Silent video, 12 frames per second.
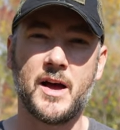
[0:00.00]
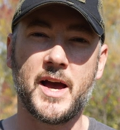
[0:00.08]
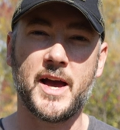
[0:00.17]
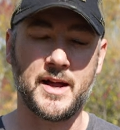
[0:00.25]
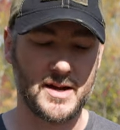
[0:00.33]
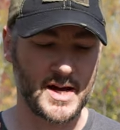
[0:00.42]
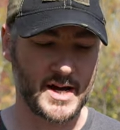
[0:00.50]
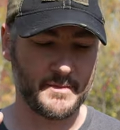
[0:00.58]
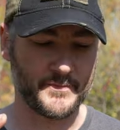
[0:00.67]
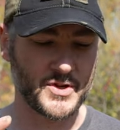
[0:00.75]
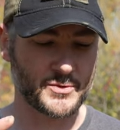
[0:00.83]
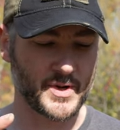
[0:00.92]
And
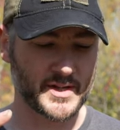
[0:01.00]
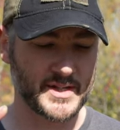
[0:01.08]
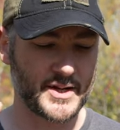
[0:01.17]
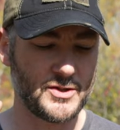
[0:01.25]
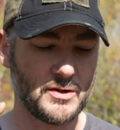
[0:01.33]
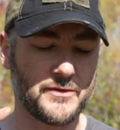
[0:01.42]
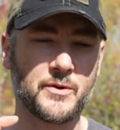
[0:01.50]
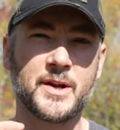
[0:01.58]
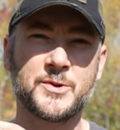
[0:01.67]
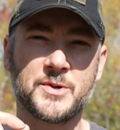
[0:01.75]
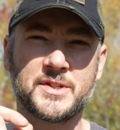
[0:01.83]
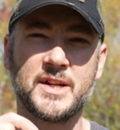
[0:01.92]
um, just want to say too, if you're
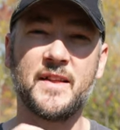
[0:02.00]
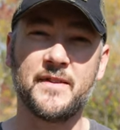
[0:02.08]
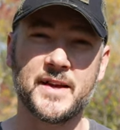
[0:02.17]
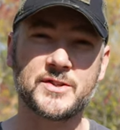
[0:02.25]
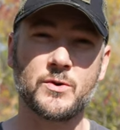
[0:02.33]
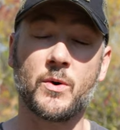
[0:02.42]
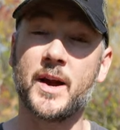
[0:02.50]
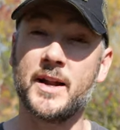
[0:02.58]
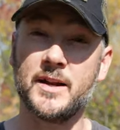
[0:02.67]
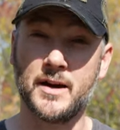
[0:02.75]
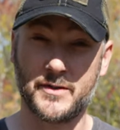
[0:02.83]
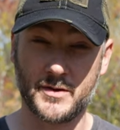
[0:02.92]
interested in this or
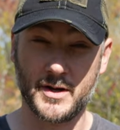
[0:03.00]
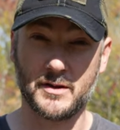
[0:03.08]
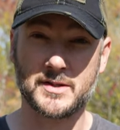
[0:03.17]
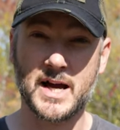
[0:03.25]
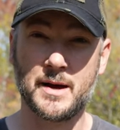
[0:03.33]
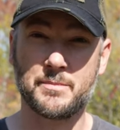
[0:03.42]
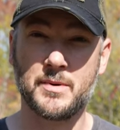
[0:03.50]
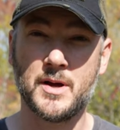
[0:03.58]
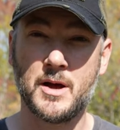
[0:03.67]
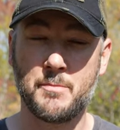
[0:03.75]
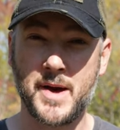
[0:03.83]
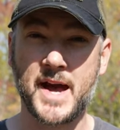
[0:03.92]
any other Hilltop
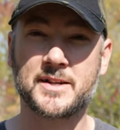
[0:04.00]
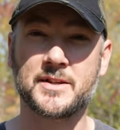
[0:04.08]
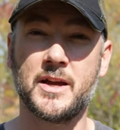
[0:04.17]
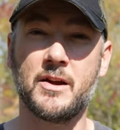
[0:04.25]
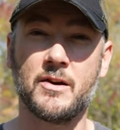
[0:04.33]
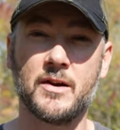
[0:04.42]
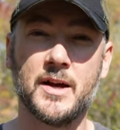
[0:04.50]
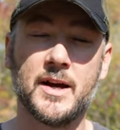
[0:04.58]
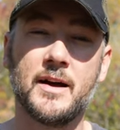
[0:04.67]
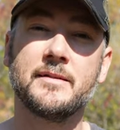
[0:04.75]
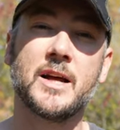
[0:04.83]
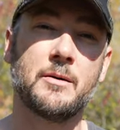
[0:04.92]
Packs gear.
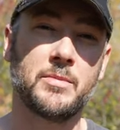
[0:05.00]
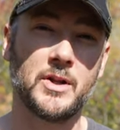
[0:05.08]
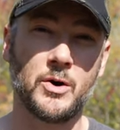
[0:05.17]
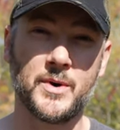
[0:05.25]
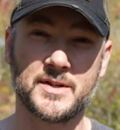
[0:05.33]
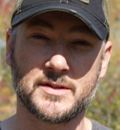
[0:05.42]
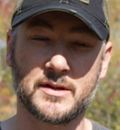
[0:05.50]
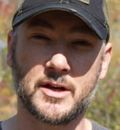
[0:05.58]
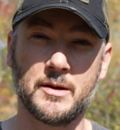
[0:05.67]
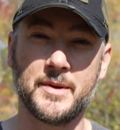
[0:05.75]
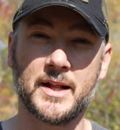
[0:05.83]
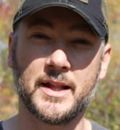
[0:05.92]
Down below is going
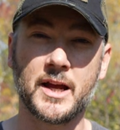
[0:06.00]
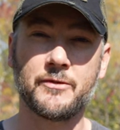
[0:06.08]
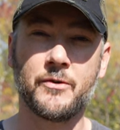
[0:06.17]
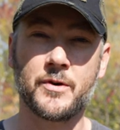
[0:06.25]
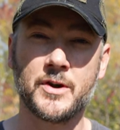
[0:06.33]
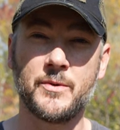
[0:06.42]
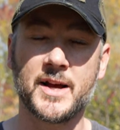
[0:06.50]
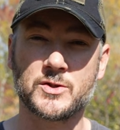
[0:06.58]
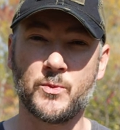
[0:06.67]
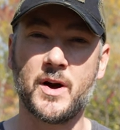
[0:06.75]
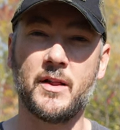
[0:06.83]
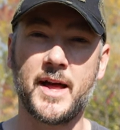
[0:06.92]
to be a link for you as
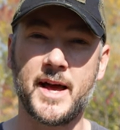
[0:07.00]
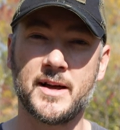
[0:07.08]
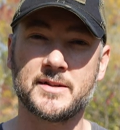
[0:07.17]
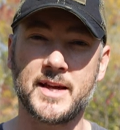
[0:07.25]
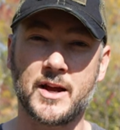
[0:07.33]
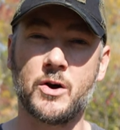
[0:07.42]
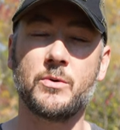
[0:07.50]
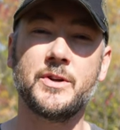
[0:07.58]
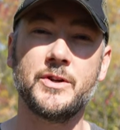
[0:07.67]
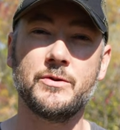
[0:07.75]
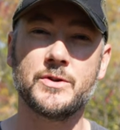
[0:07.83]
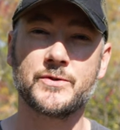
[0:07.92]
well as a code to
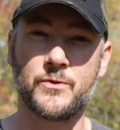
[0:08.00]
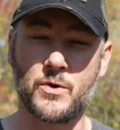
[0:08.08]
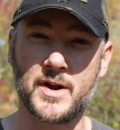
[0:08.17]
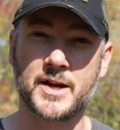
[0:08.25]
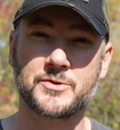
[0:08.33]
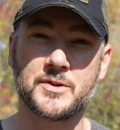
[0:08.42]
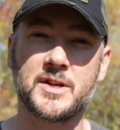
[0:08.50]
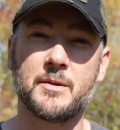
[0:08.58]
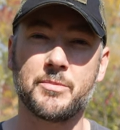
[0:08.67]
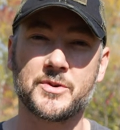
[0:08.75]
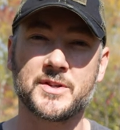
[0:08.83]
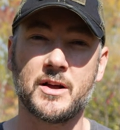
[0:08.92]
use for an extra
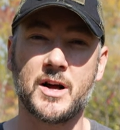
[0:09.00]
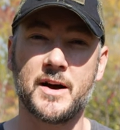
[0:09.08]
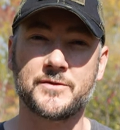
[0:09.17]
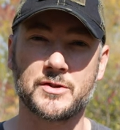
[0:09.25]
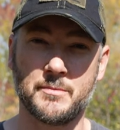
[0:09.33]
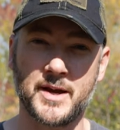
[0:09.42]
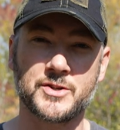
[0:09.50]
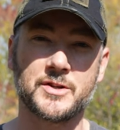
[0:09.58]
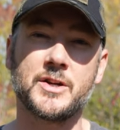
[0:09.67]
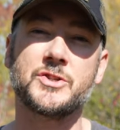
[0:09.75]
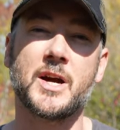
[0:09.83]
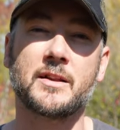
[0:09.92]
10% off, so make sure
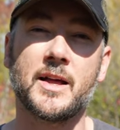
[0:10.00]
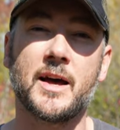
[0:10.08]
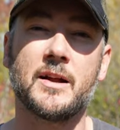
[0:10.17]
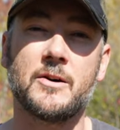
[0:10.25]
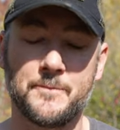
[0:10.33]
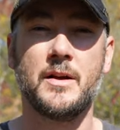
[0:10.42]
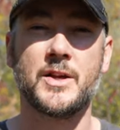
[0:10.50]
you check that out.